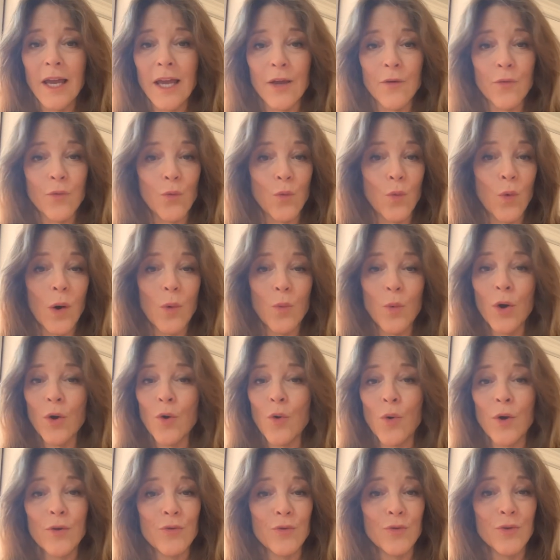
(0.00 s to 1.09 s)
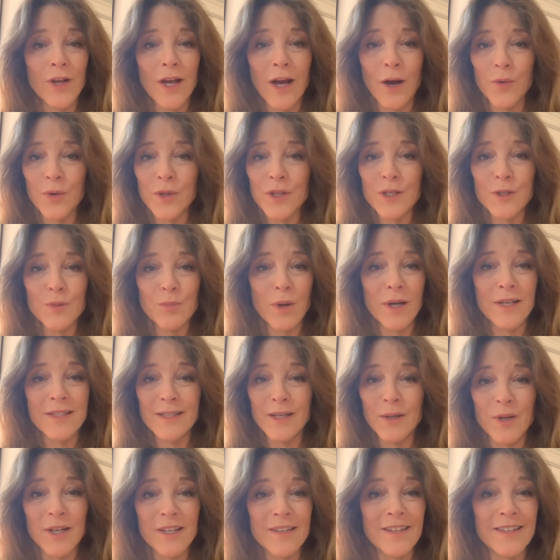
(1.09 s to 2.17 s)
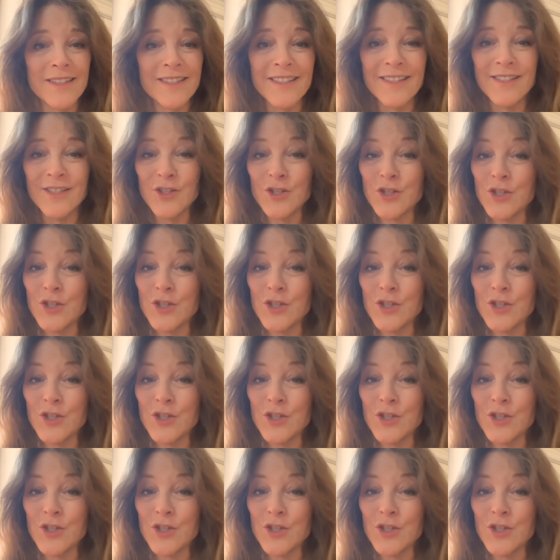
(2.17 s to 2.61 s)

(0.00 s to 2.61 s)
If what we're going through now with this pandemic doesn't